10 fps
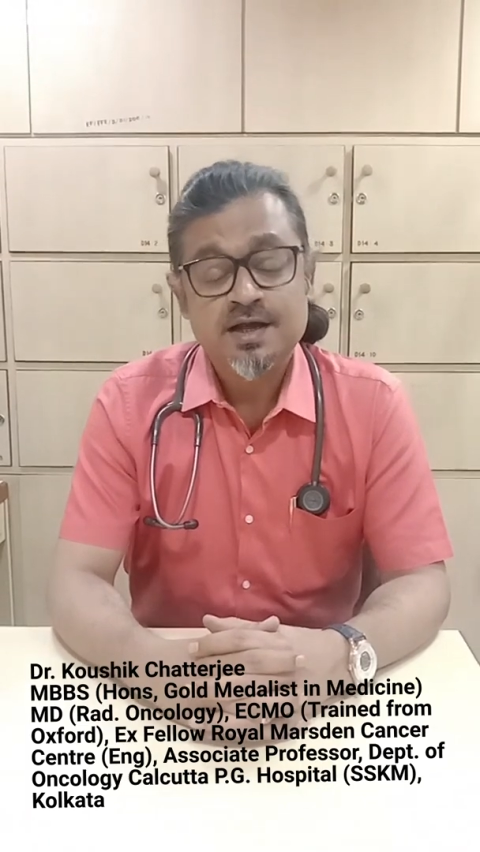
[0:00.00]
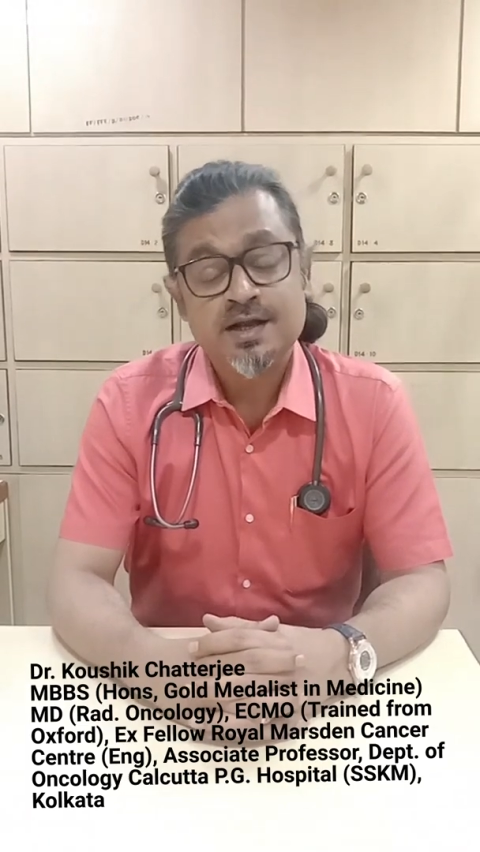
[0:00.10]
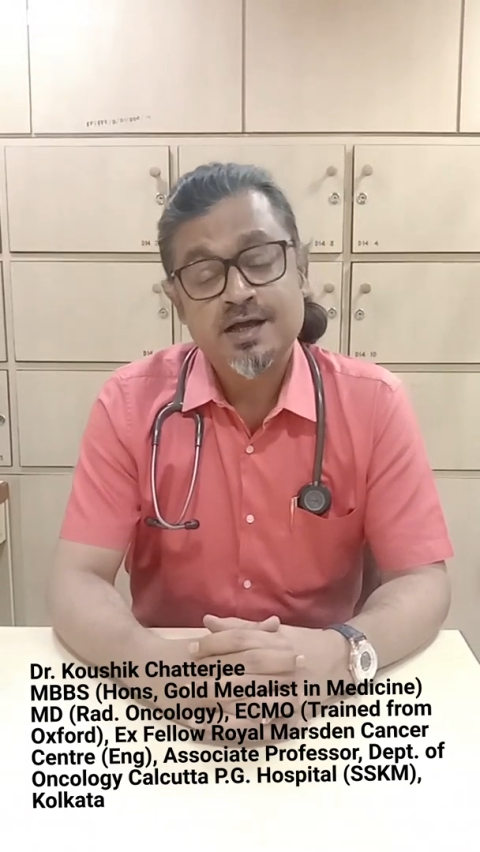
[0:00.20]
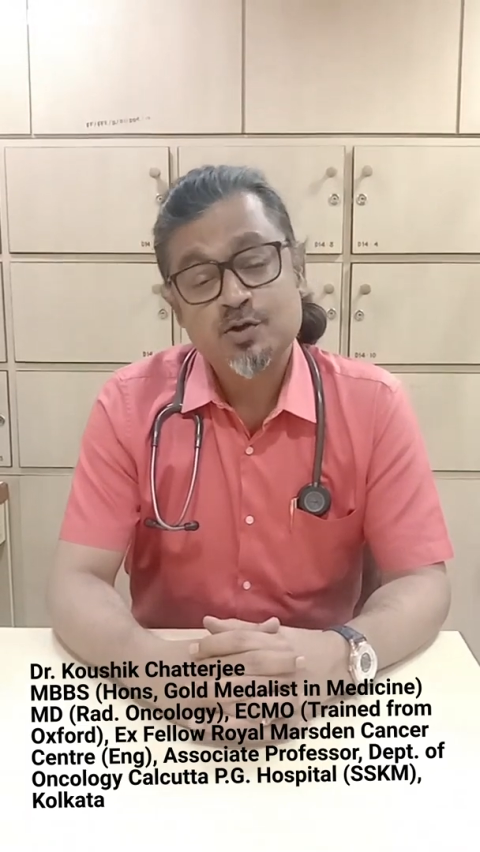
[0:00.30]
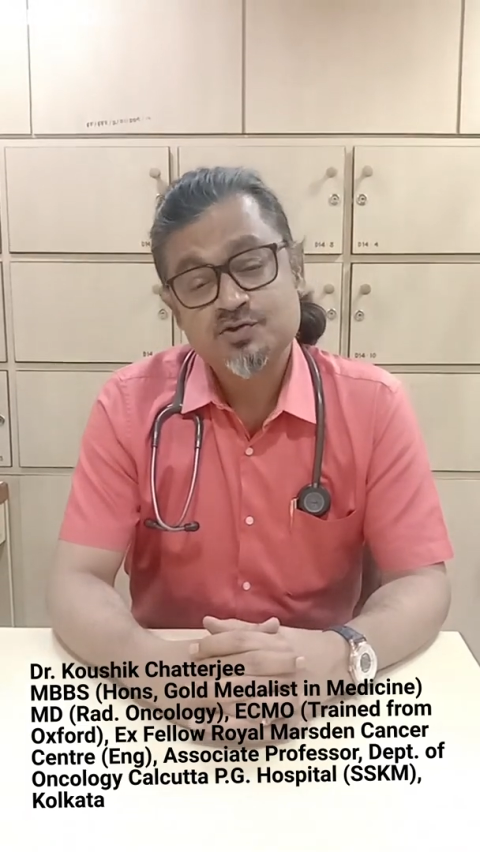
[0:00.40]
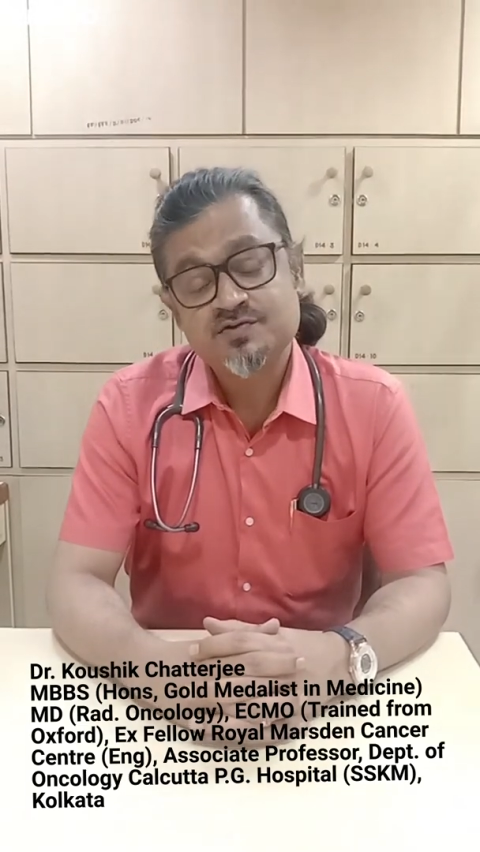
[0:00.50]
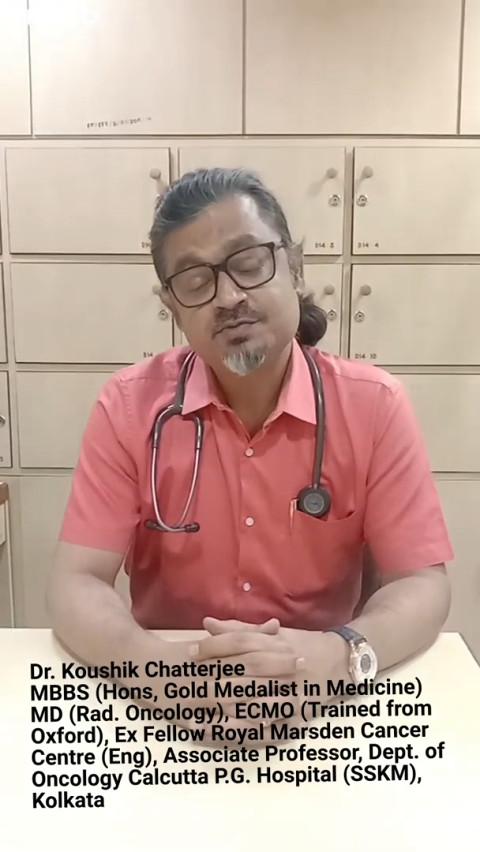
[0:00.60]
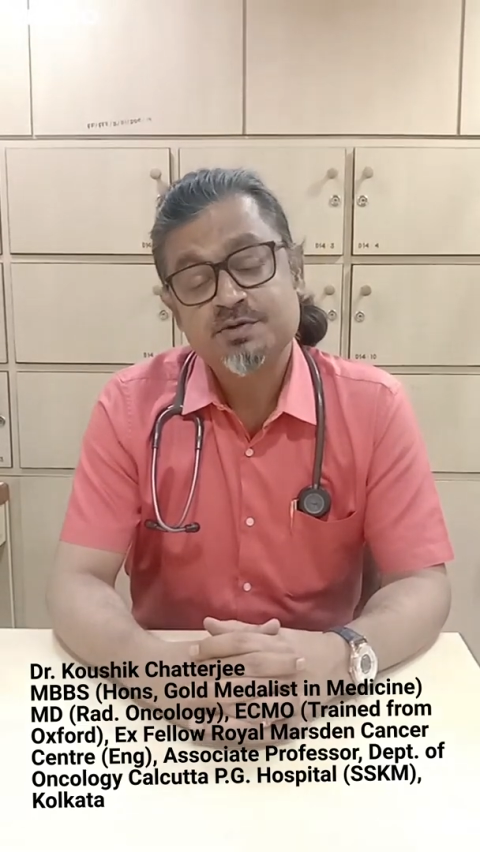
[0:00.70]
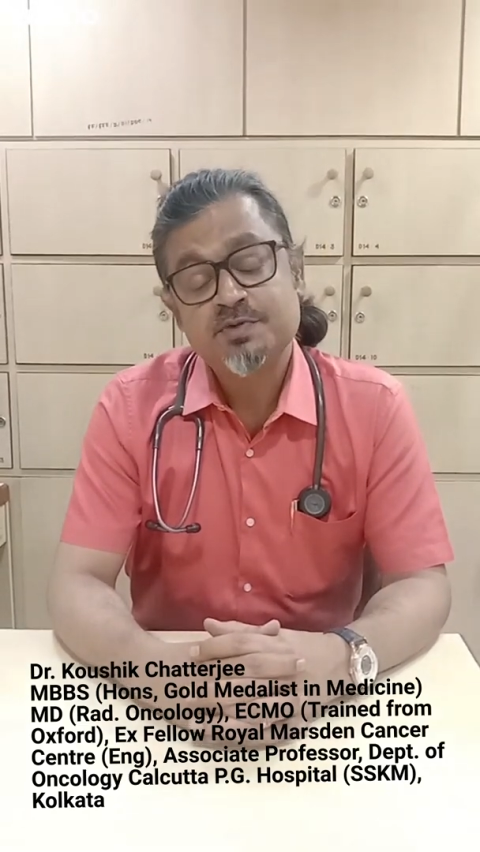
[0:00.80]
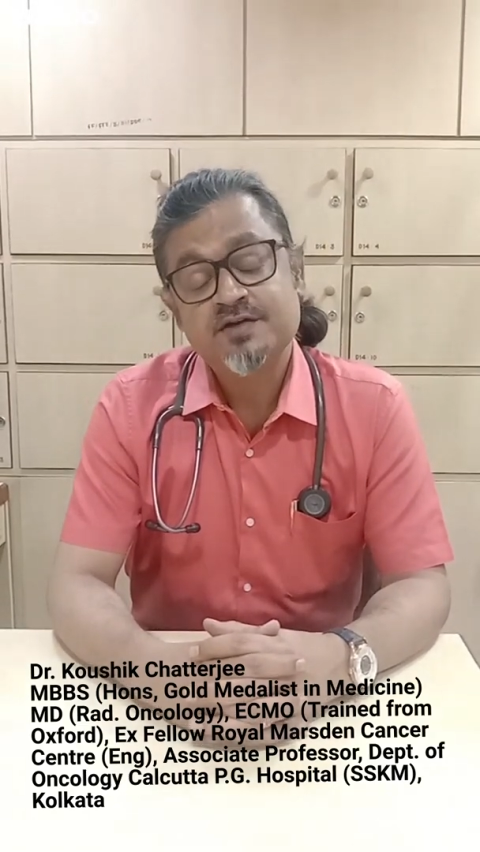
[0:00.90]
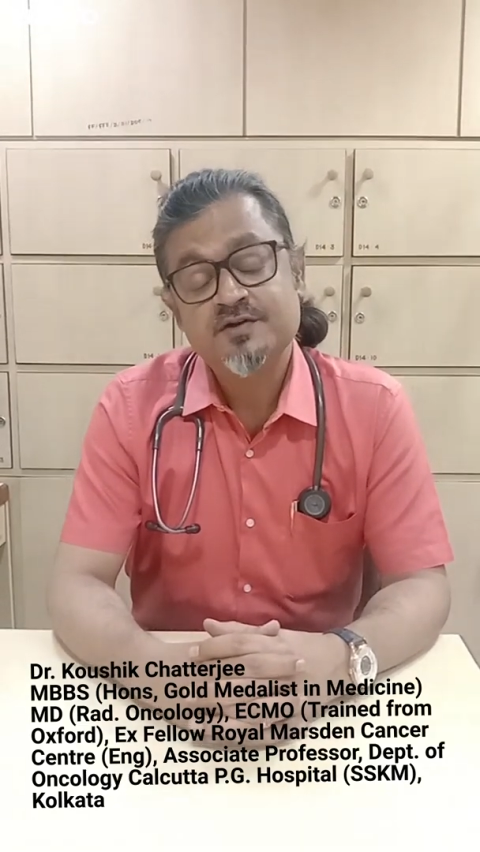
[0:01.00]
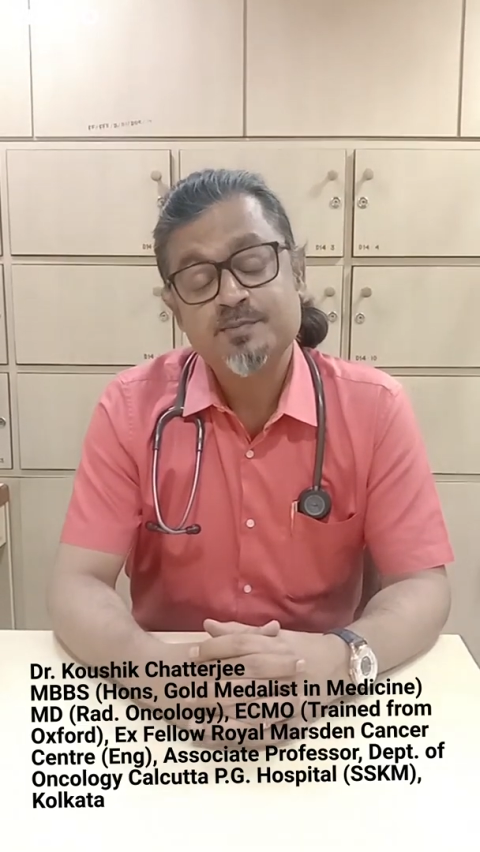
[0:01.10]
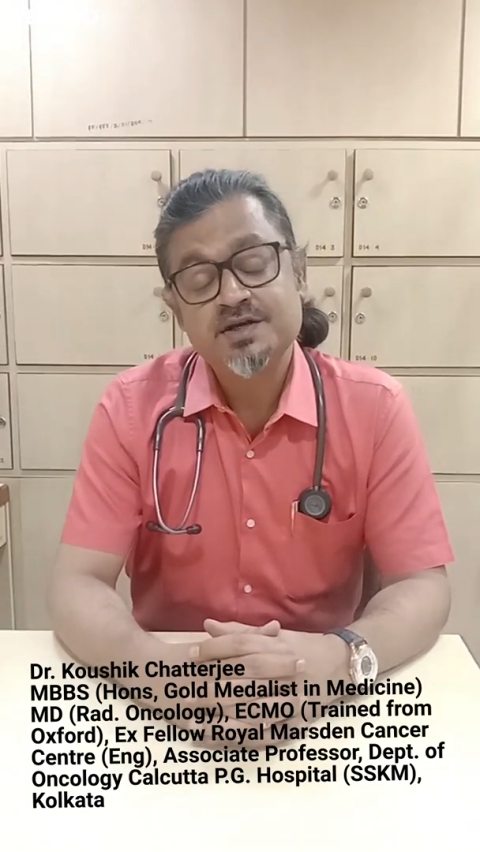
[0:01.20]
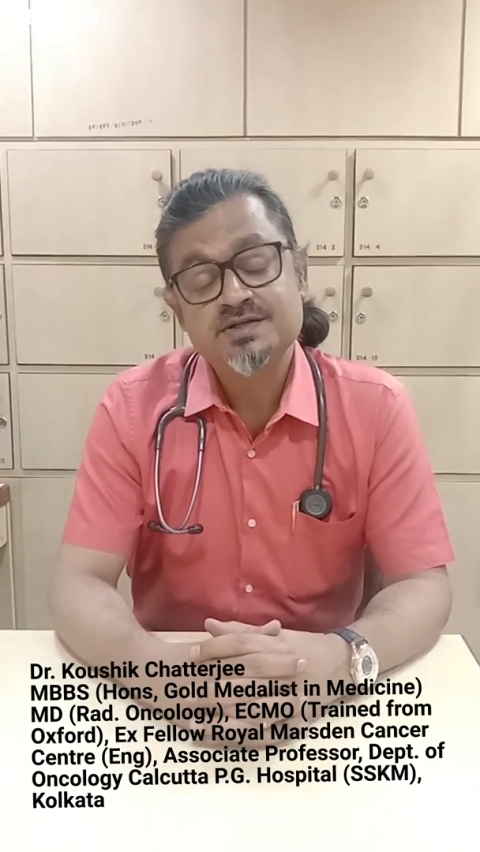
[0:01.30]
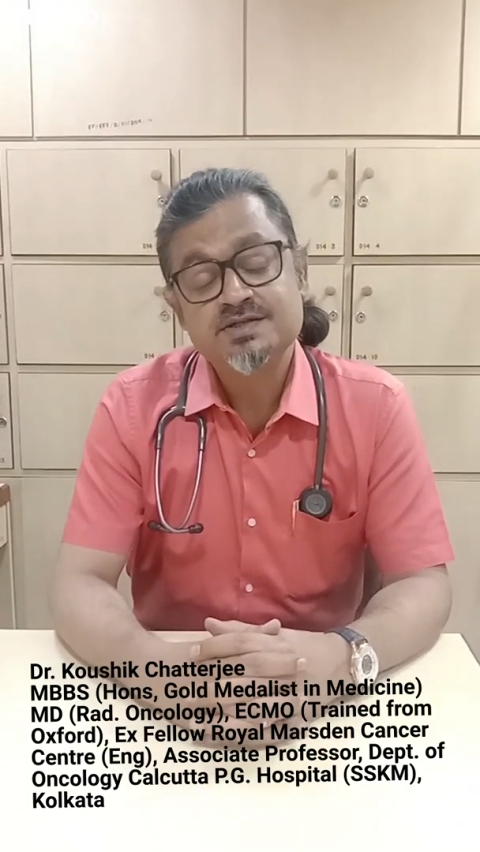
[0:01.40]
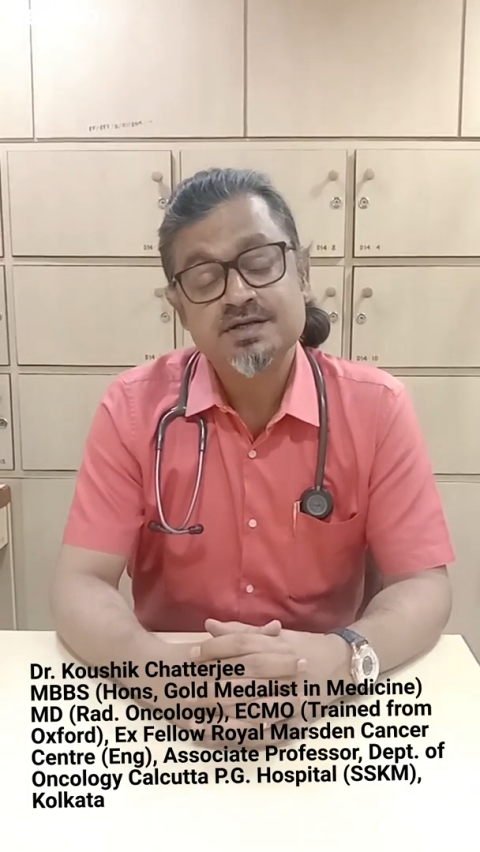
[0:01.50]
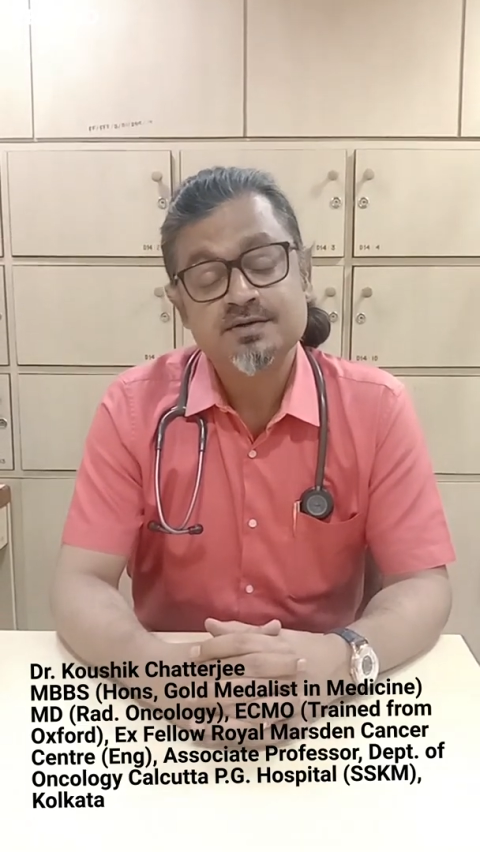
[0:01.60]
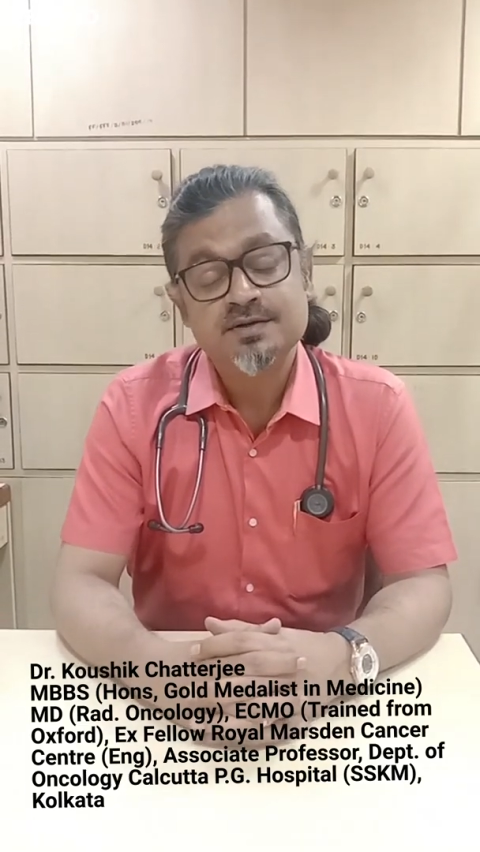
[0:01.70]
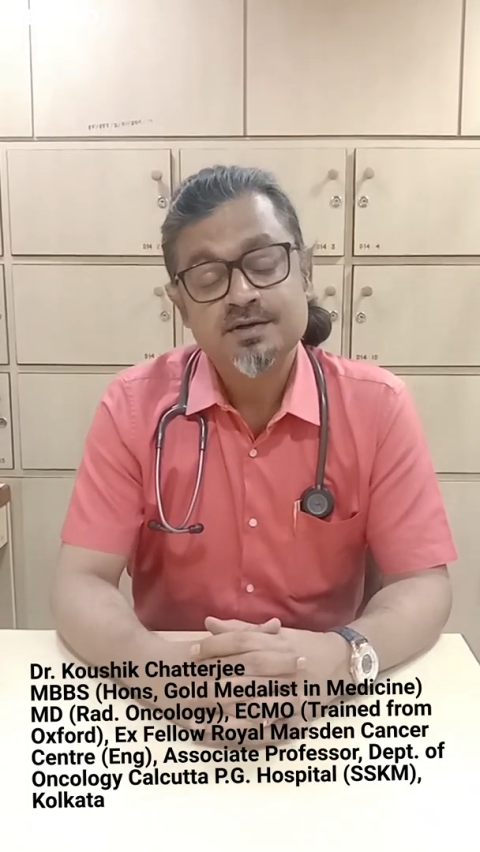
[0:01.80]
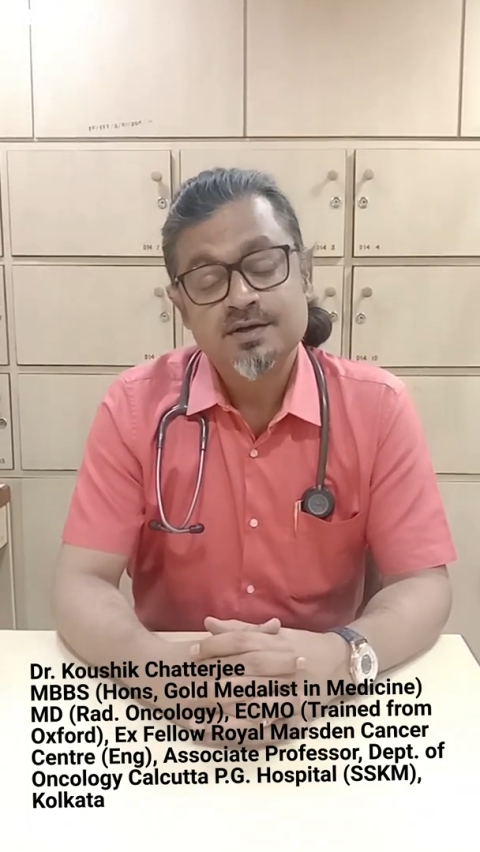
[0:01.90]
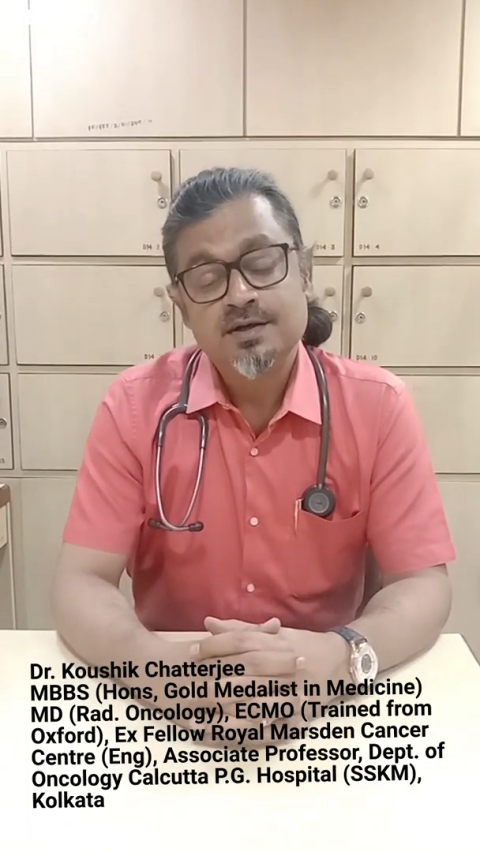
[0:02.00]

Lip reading: and I also see my private patients in